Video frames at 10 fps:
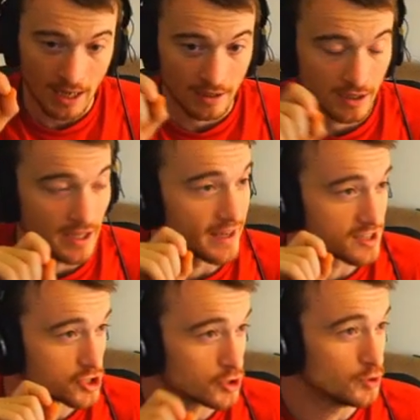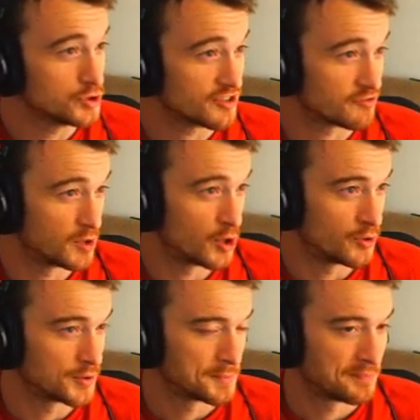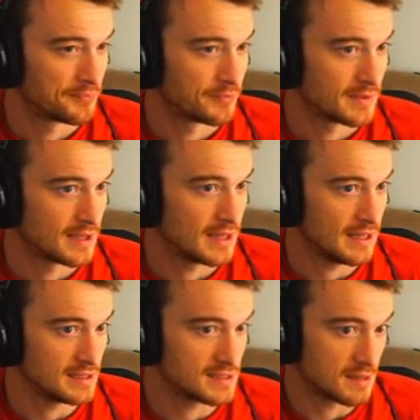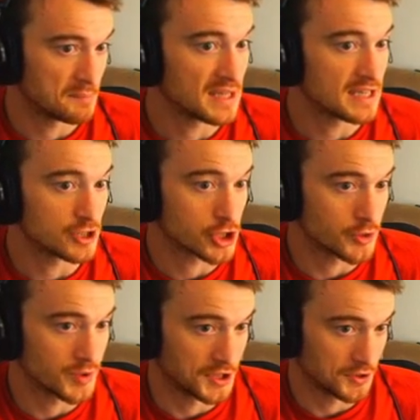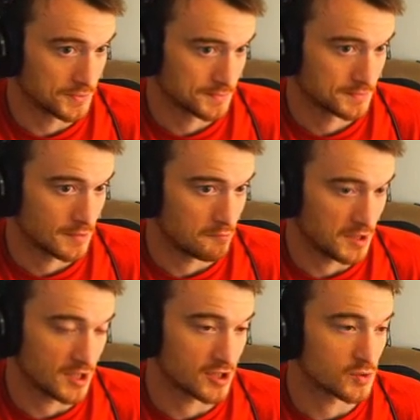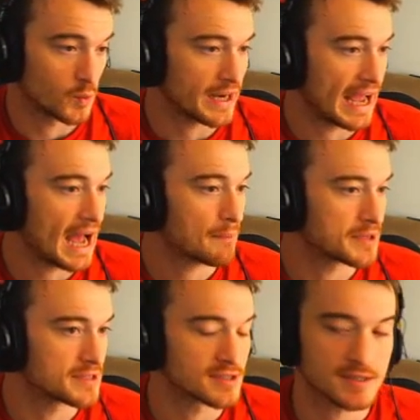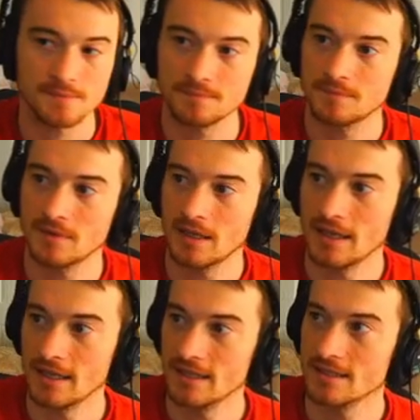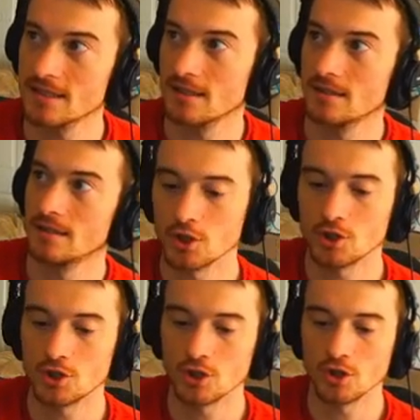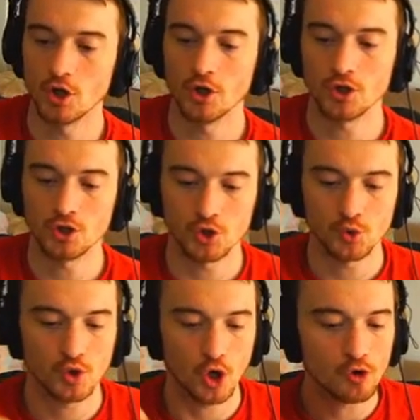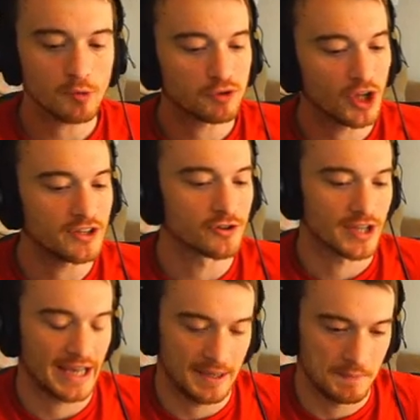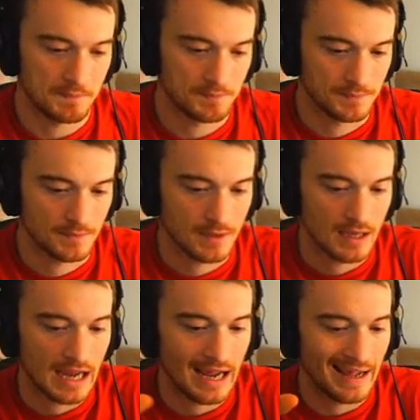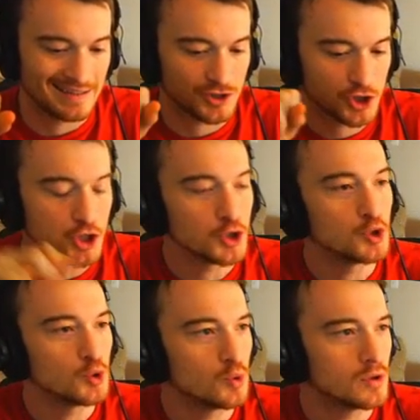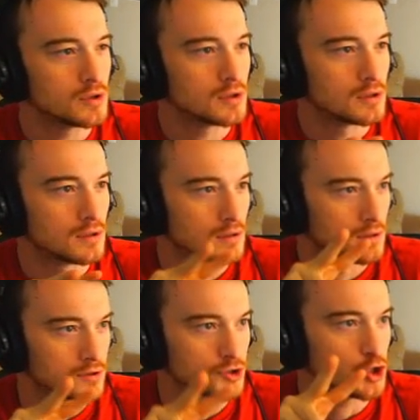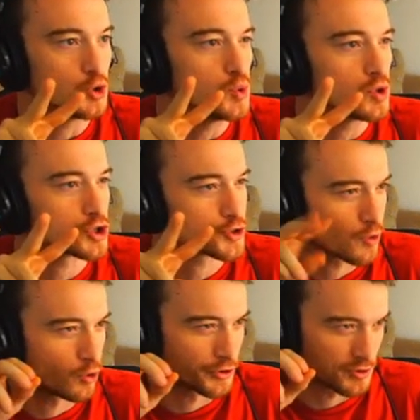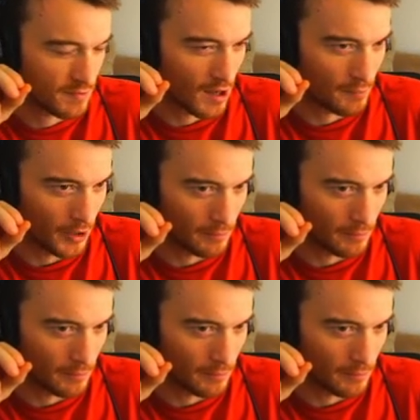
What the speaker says: Exclusive mode is the big issue here, because what happens is you go to play your game and two controllers pop up,